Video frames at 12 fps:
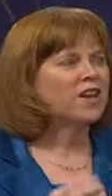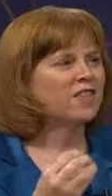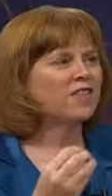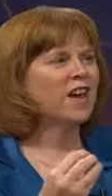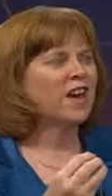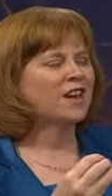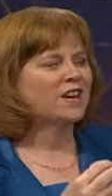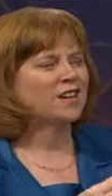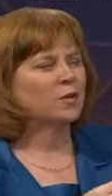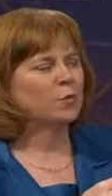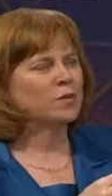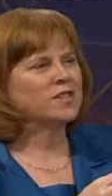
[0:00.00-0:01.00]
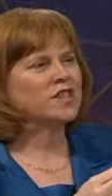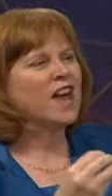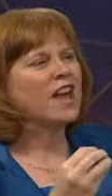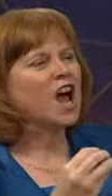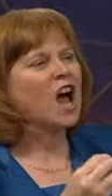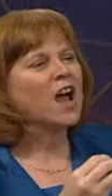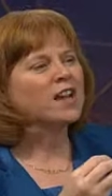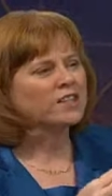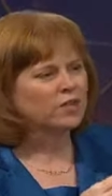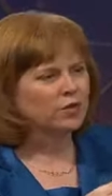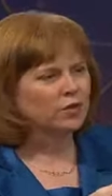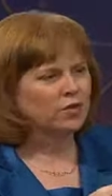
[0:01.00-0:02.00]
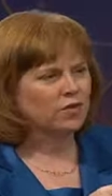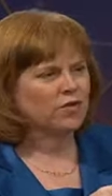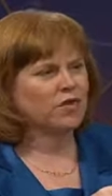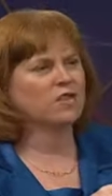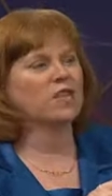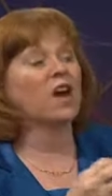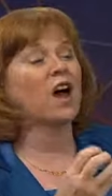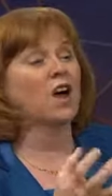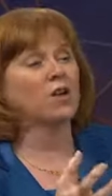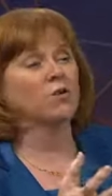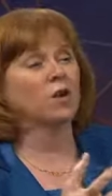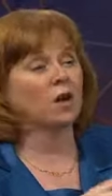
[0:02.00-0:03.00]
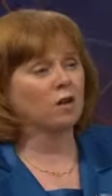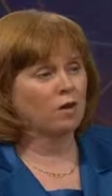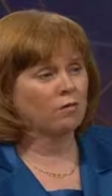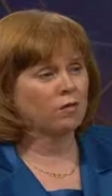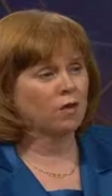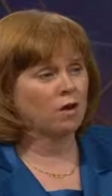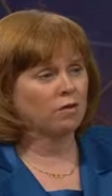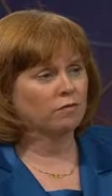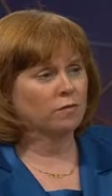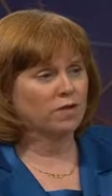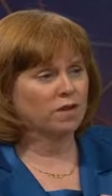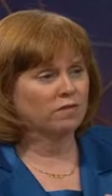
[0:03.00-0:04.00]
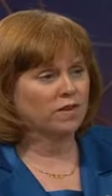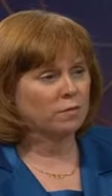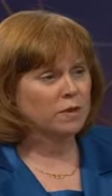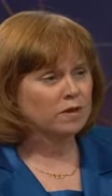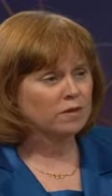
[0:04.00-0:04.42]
That was that high different than the high you got off of methamphetamine?